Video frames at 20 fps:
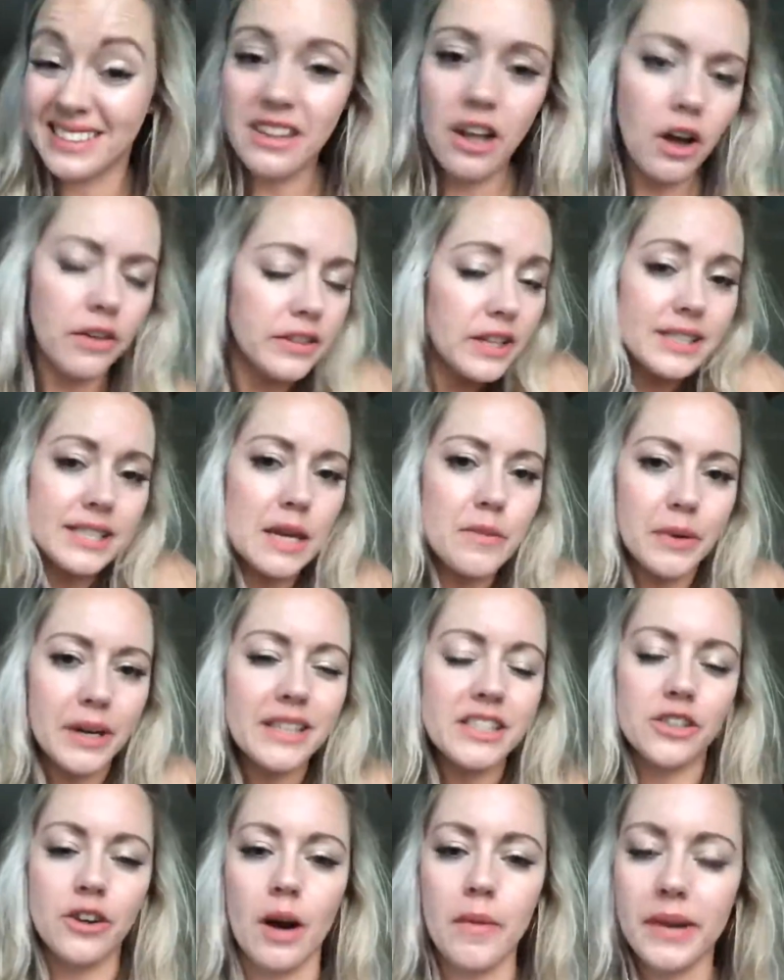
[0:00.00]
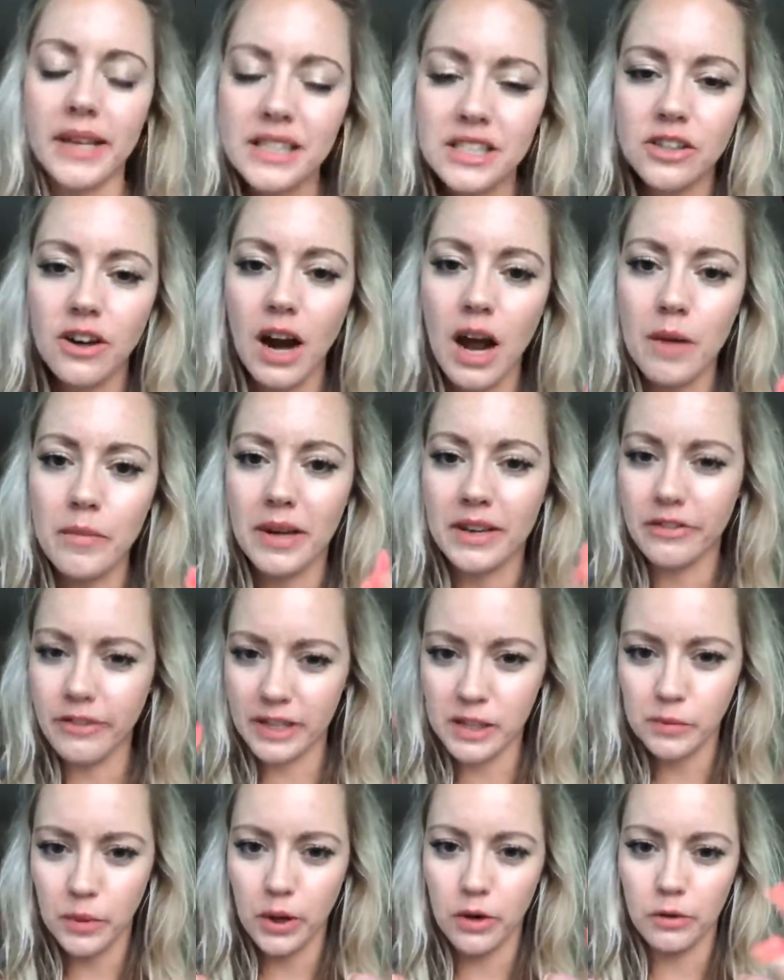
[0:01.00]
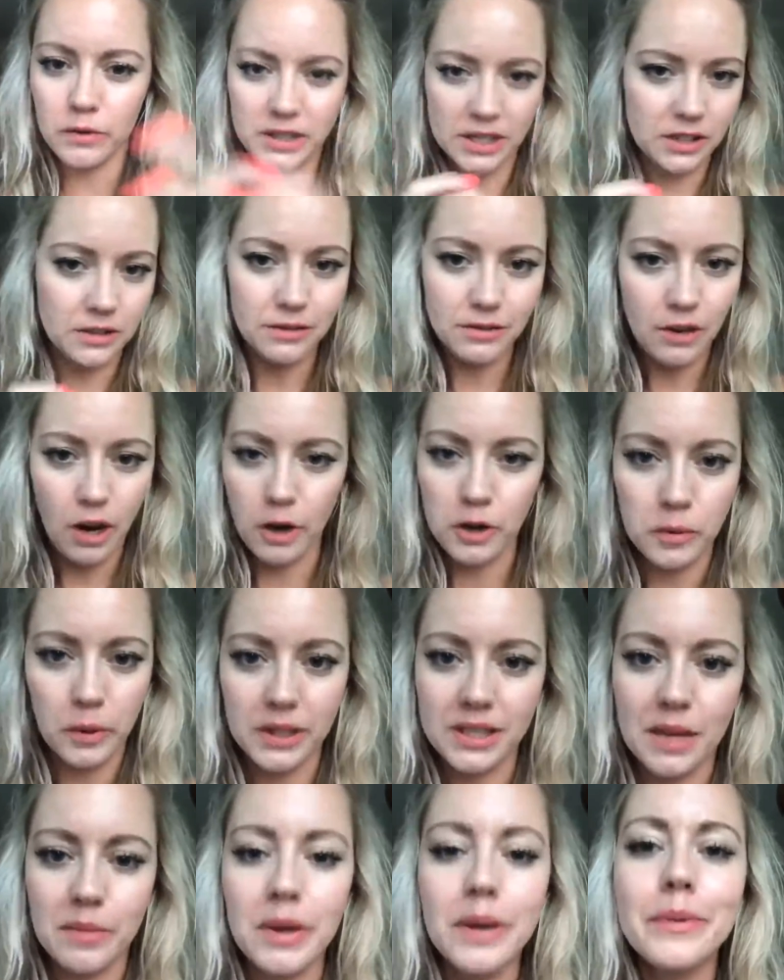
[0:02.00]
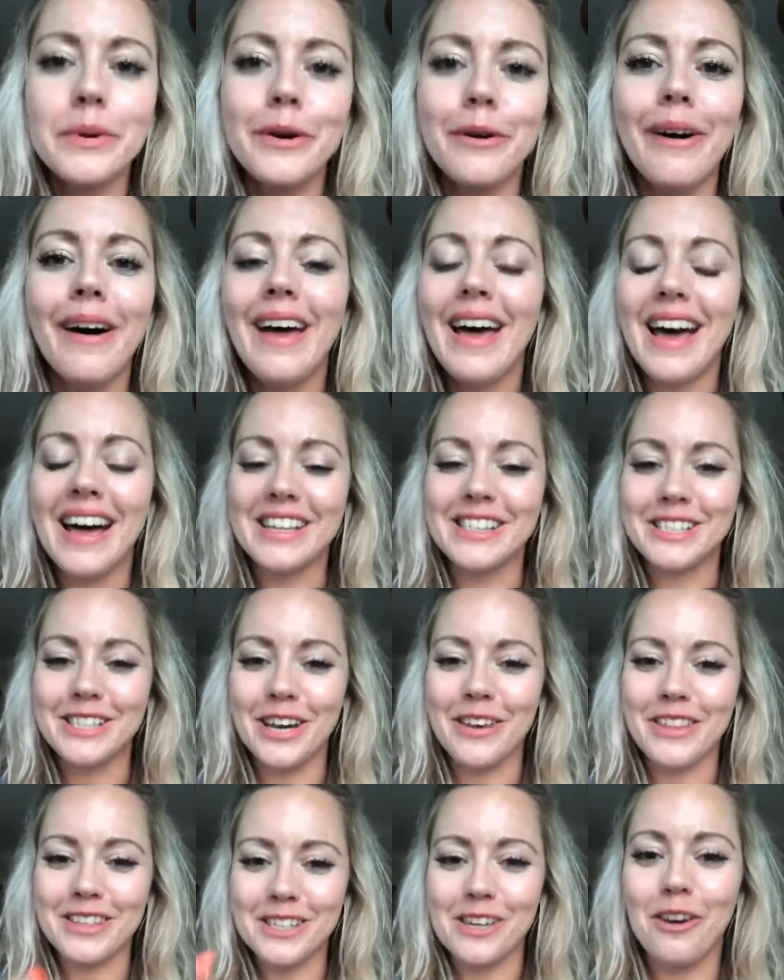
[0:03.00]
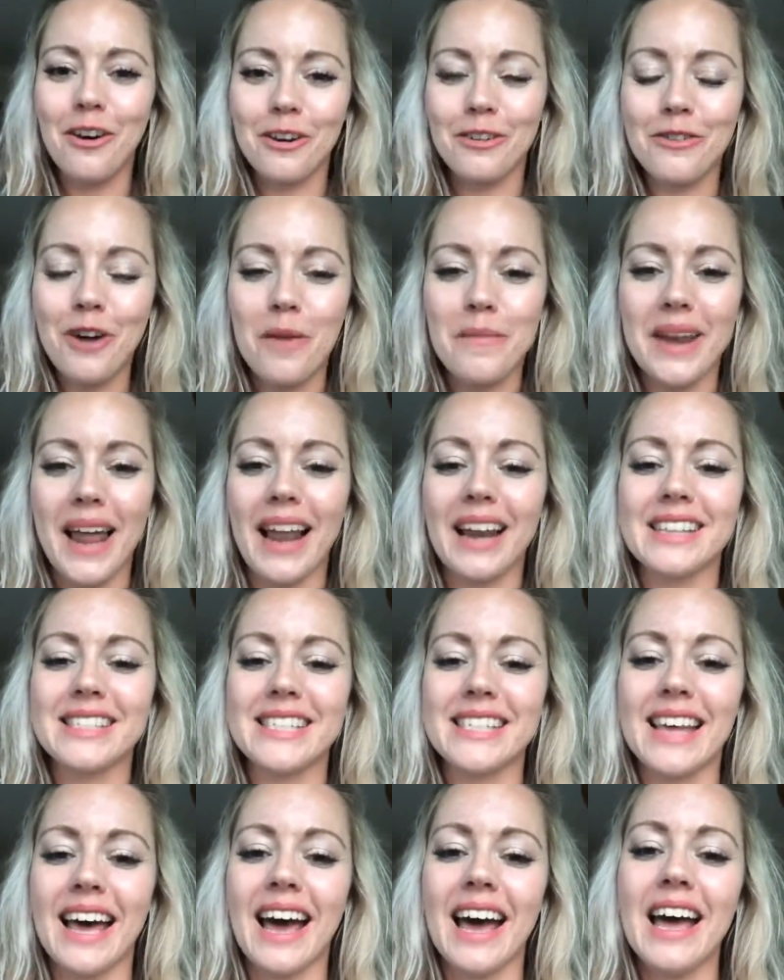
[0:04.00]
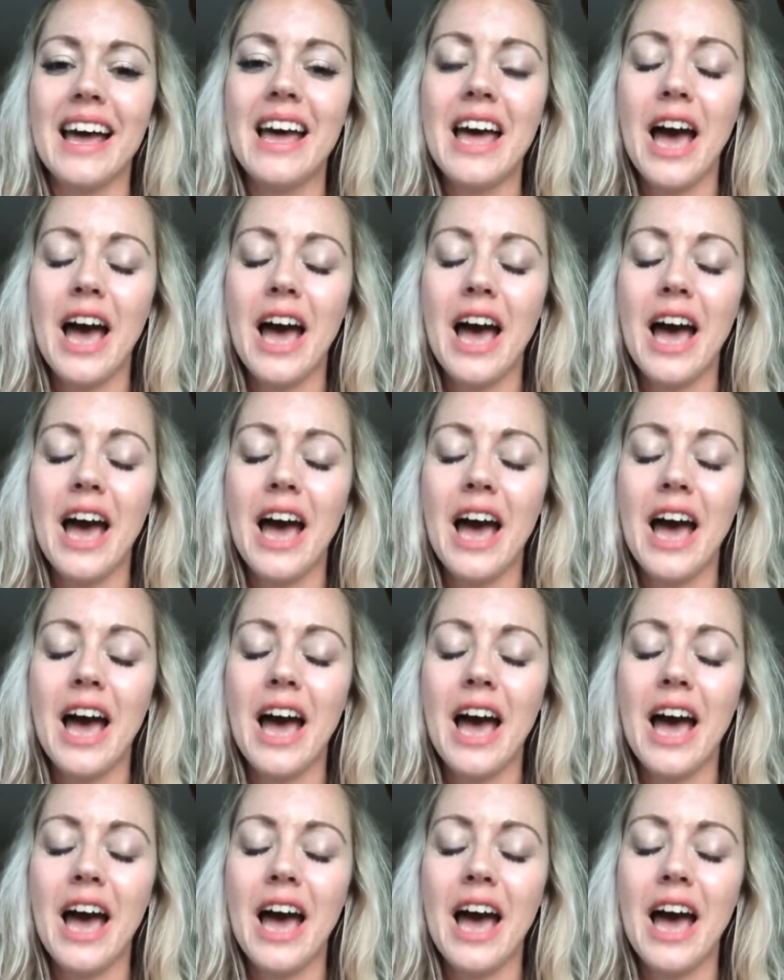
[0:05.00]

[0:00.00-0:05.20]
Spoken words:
And the same on Instagram. And Instagram and Facebook are obviously owned by the same people. And so there's a lot of commonality there.